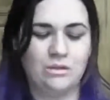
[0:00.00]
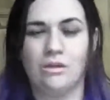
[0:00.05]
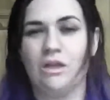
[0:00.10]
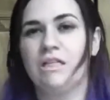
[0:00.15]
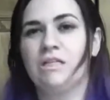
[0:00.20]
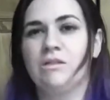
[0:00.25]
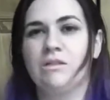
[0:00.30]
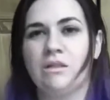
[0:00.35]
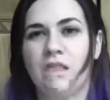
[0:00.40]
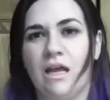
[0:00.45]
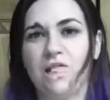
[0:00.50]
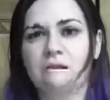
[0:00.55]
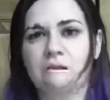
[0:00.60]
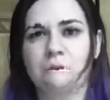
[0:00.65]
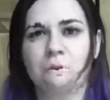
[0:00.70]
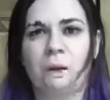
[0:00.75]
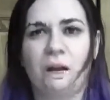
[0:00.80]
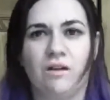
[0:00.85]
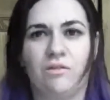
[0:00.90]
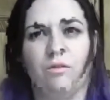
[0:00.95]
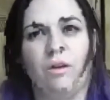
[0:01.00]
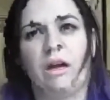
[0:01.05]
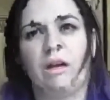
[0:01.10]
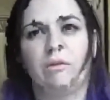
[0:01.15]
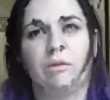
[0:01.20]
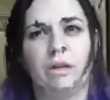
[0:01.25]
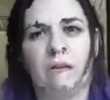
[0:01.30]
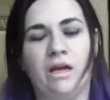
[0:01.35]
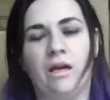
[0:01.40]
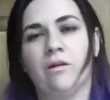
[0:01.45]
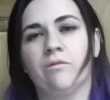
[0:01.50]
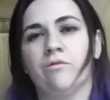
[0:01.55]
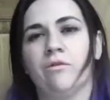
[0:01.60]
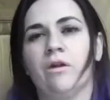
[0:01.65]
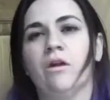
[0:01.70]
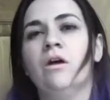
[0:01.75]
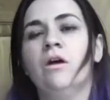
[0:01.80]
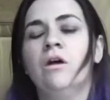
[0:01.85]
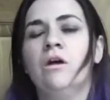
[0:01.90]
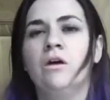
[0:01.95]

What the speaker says: So that's what I find really helpful.